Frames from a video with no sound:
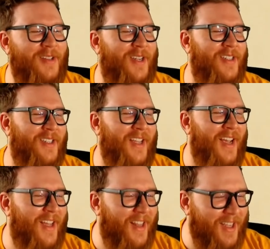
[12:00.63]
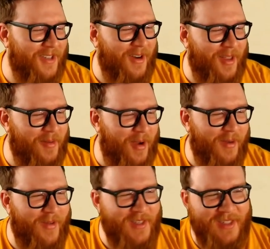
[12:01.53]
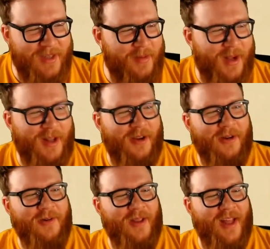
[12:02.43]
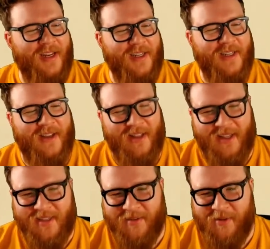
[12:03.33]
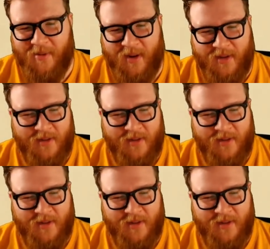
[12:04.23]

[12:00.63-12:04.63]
changes. These are other bug fixes. I'm not going to go into a lot of detail on these. If you want to